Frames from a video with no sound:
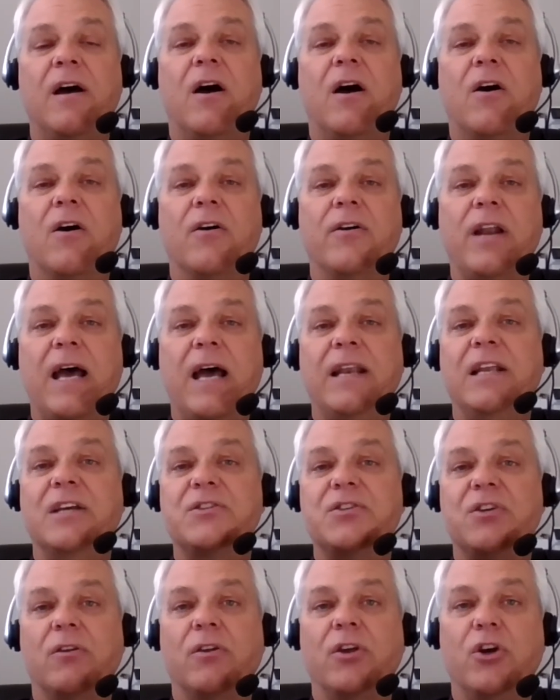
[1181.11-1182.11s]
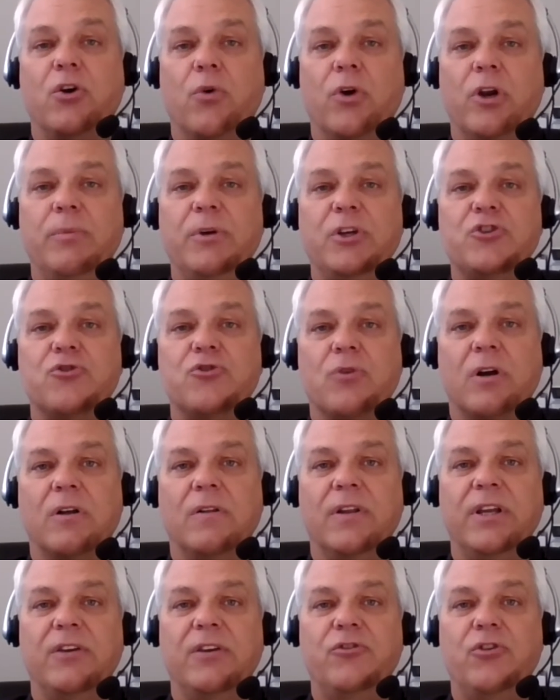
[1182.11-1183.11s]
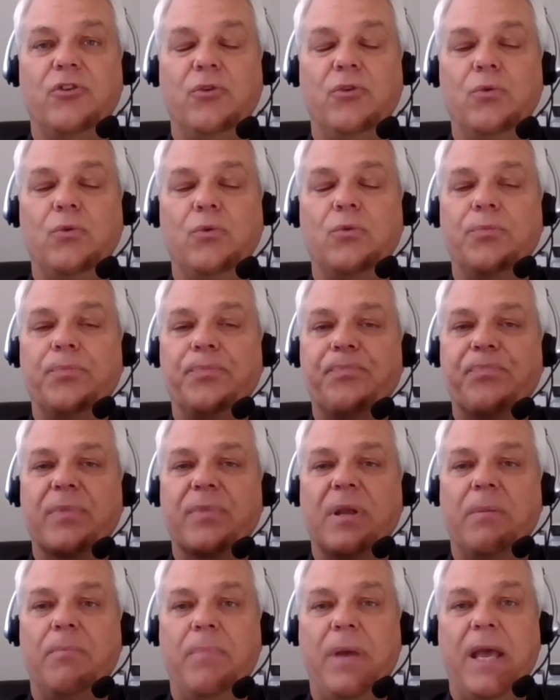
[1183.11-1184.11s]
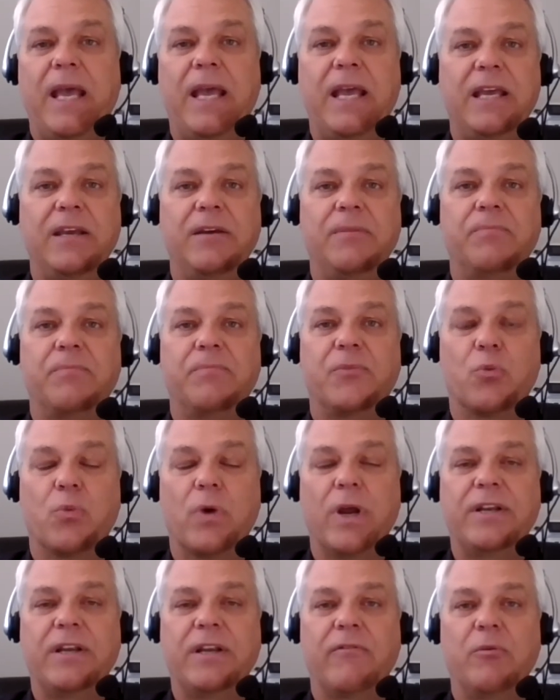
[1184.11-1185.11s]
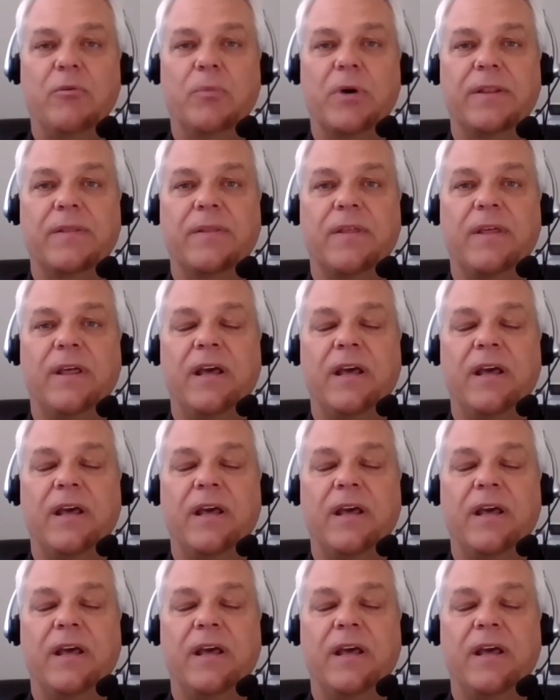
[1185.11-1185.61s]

are not necessarily going to be struggling to pay the rent every month.